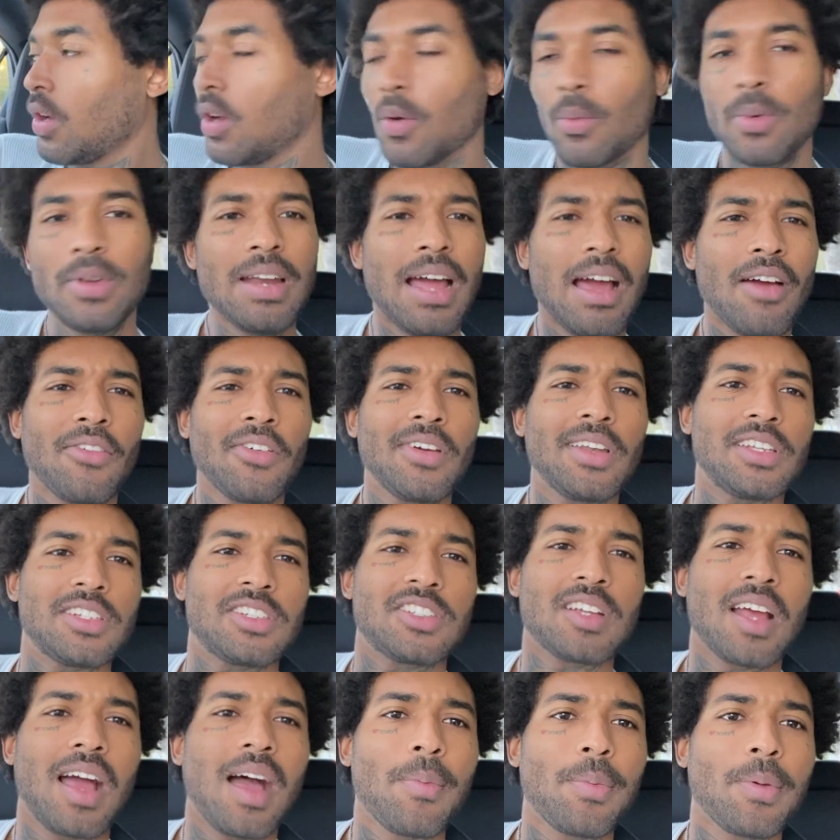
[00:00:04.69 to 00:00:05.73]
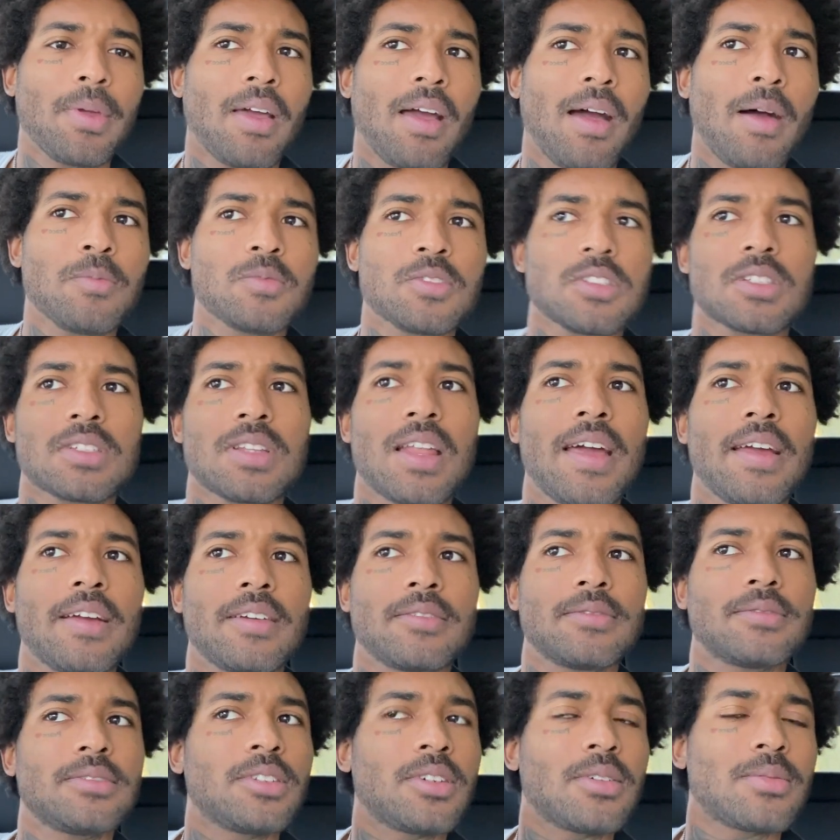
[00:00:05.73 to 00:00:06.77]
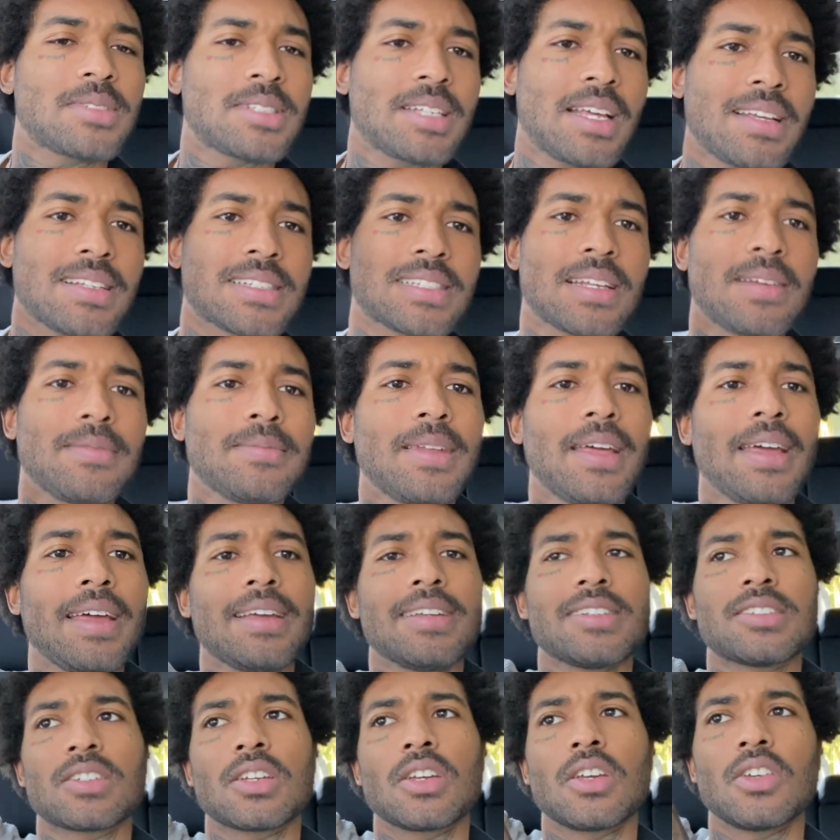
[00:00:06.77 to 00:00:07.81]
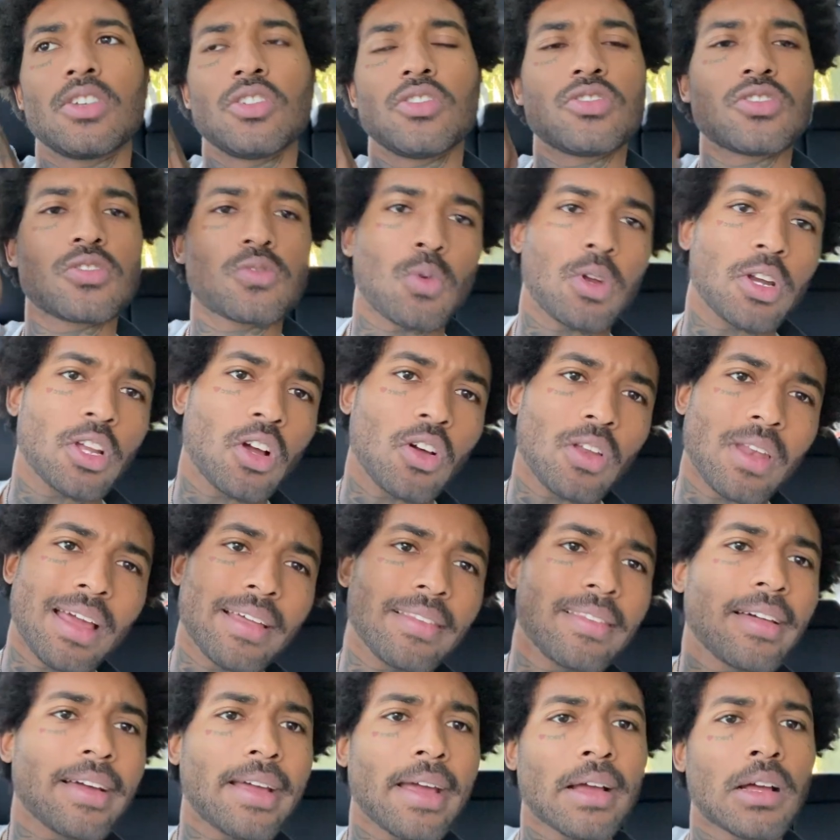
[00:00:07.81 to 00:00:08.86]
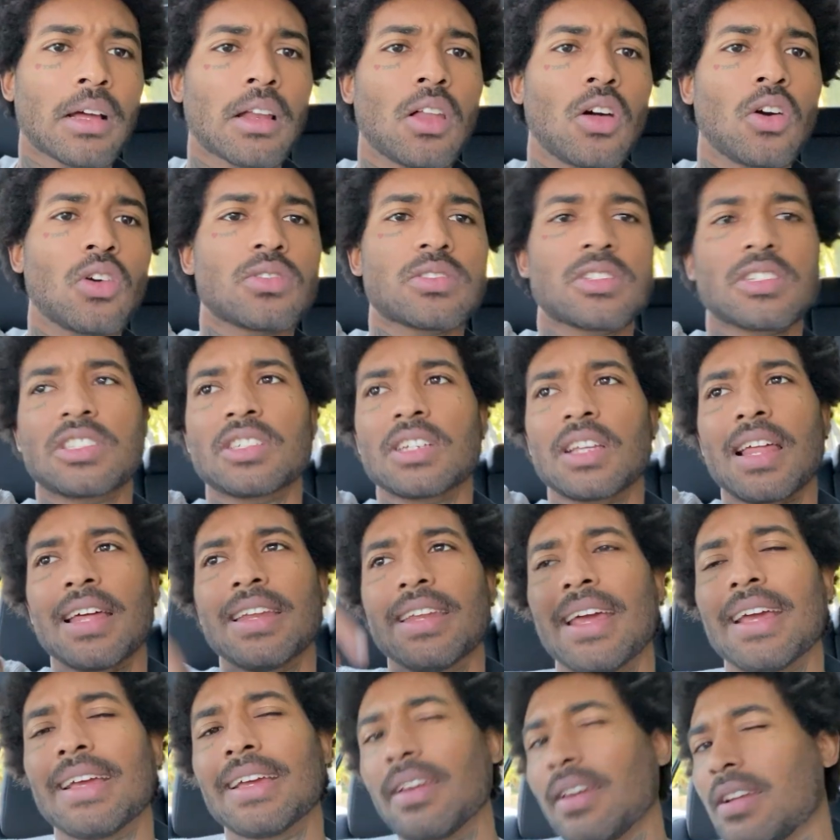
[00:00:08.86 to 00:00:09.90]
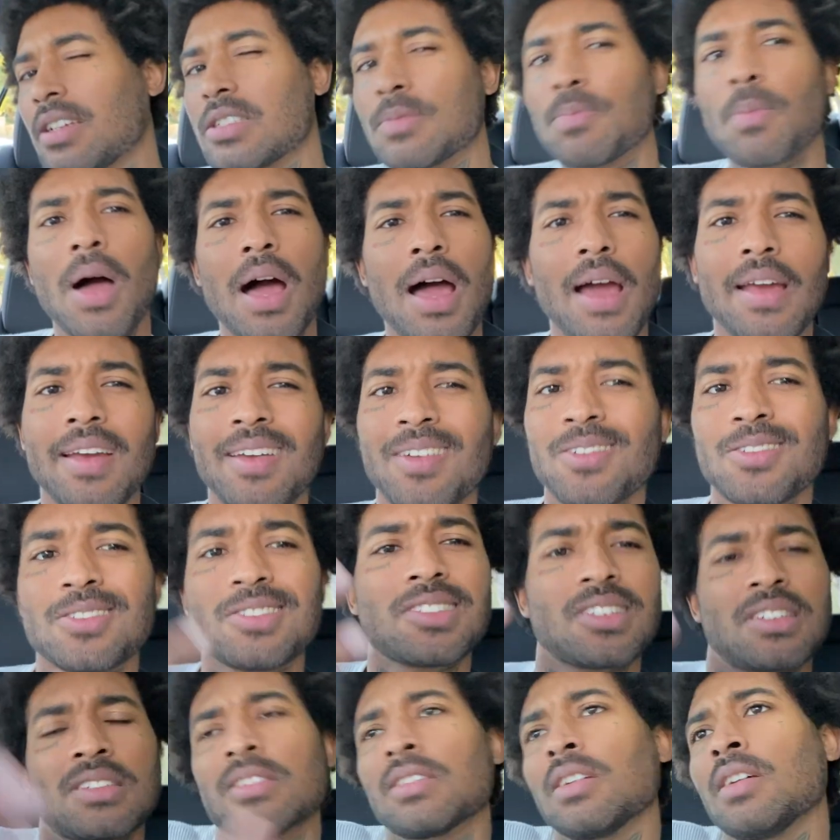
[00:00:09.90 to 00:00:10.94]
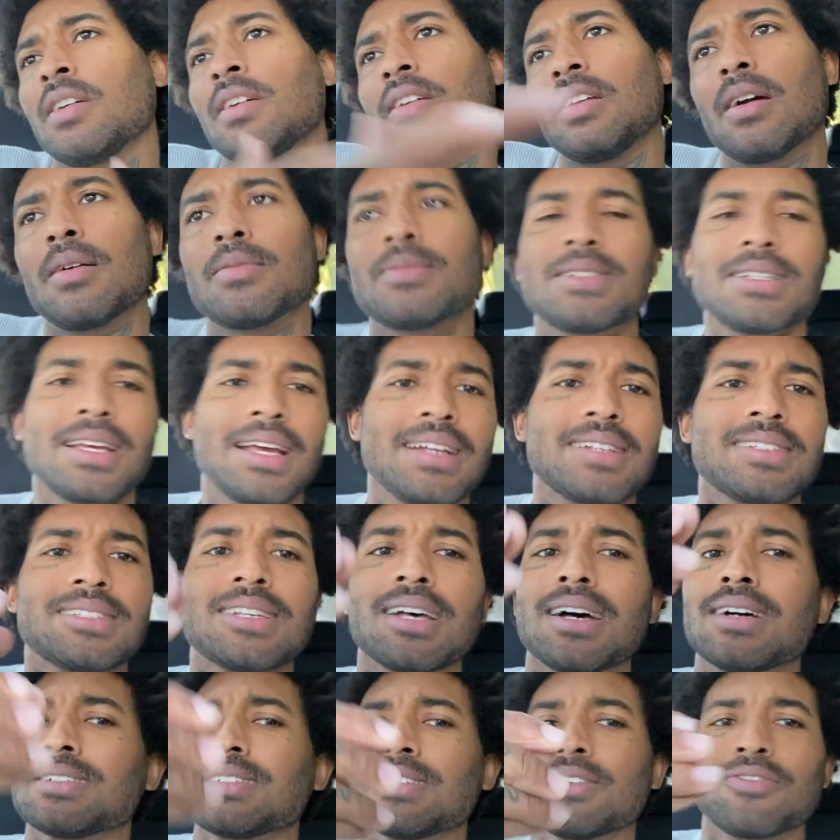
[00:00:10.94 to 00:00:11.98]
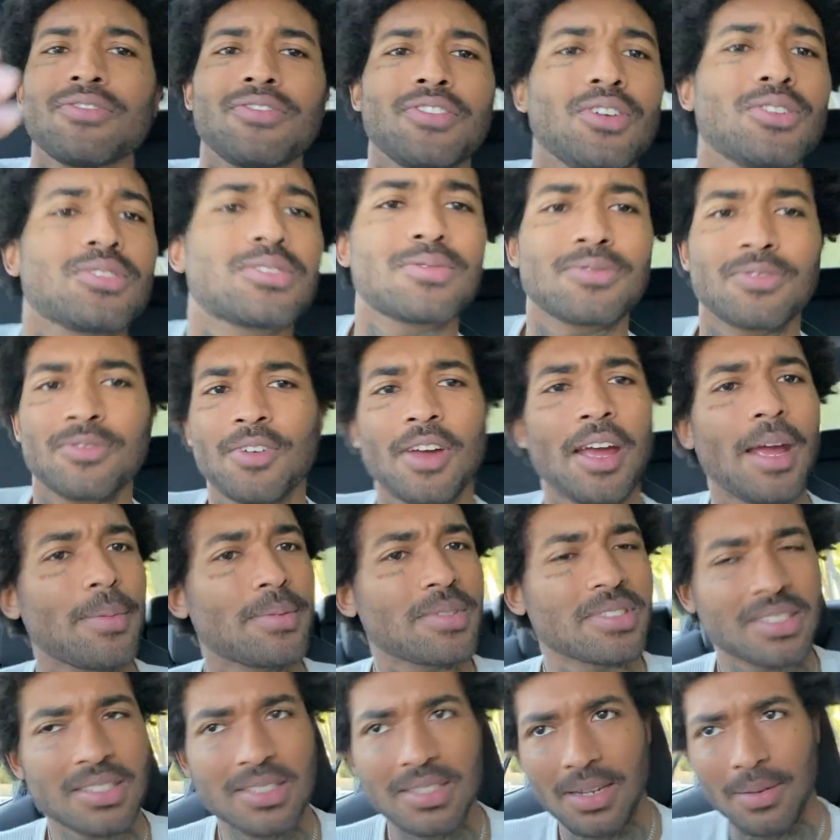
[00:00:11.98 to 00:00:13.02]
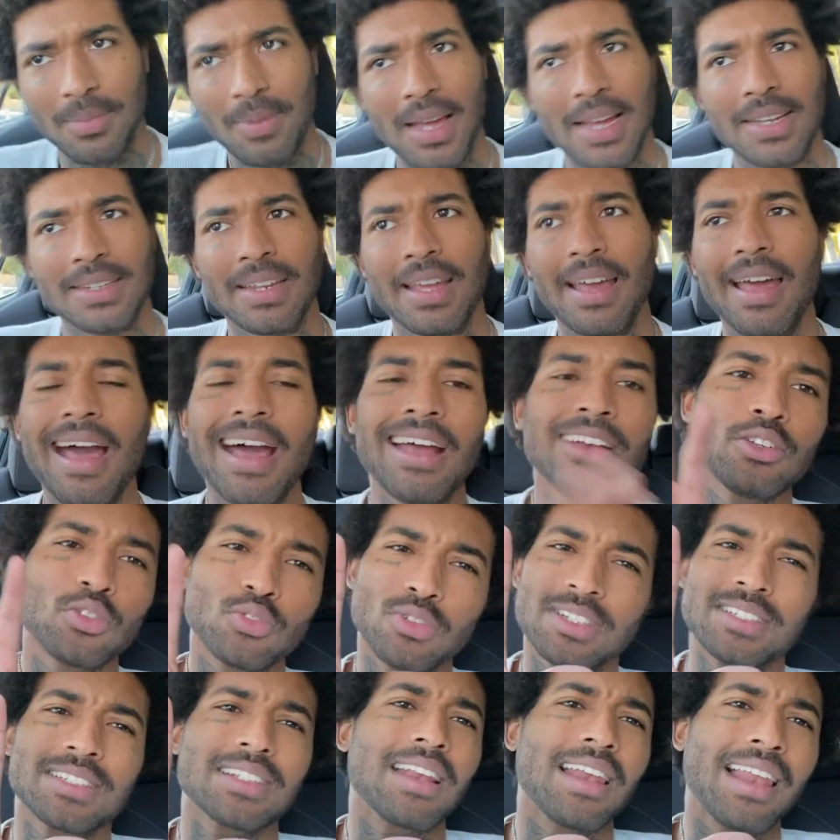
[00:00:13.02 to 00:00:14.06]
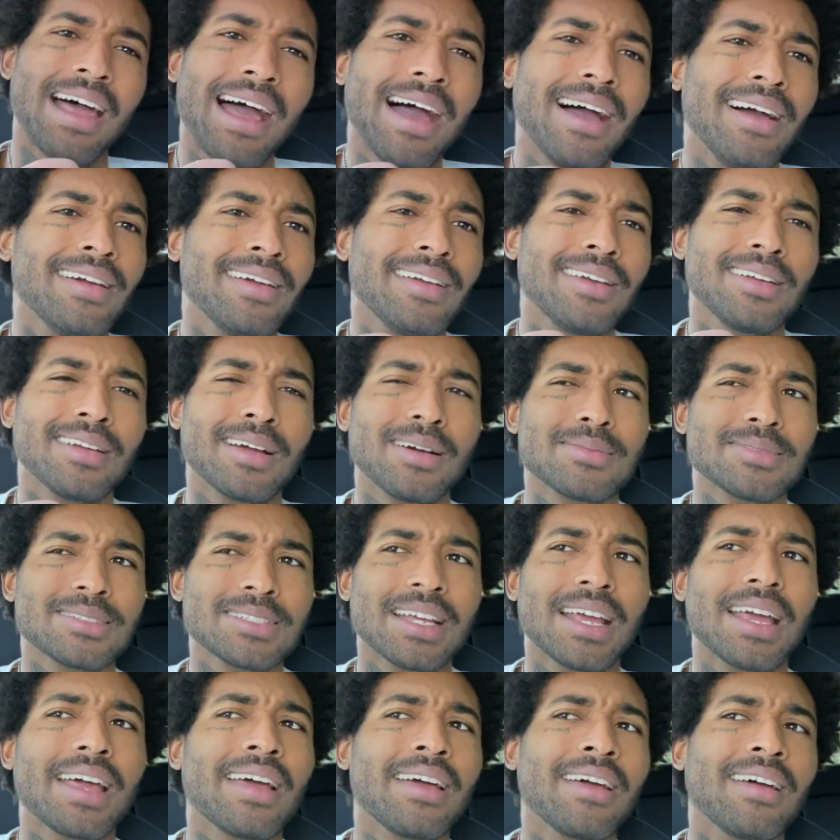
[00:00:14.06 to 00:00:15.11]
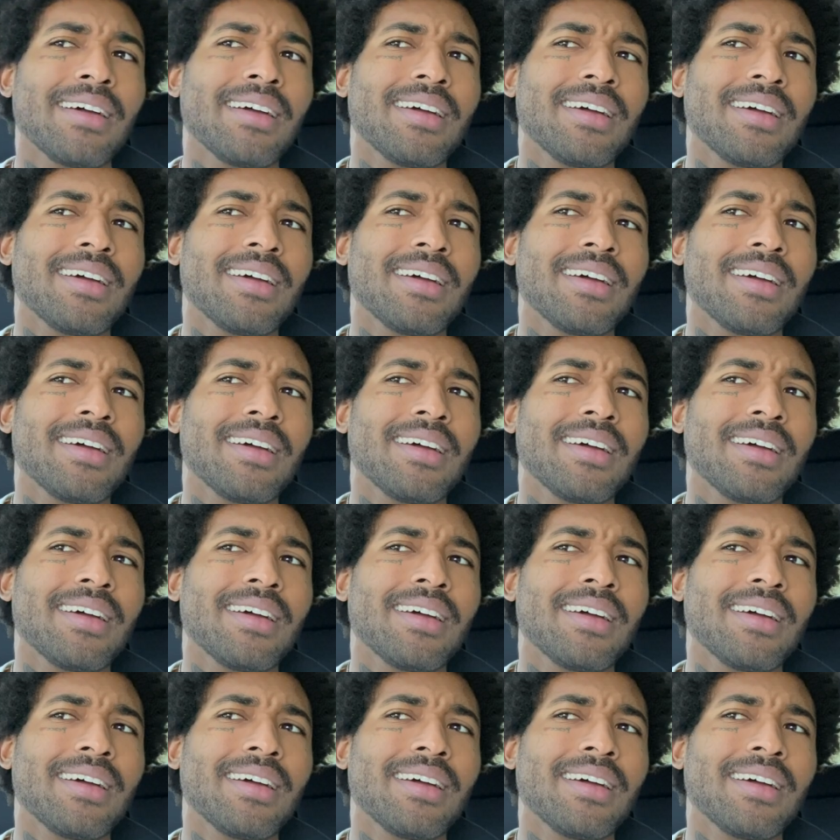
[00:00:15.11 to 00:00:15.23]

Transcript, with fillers: We're not really shopping. I'm just like, you know what I'm saying? Some days you just want to go like look at clothes and shit like that, get inspired or just, you know what I'm saying, touch and feel some fabrics or something like that. I do this a lot, you know what I'm saying?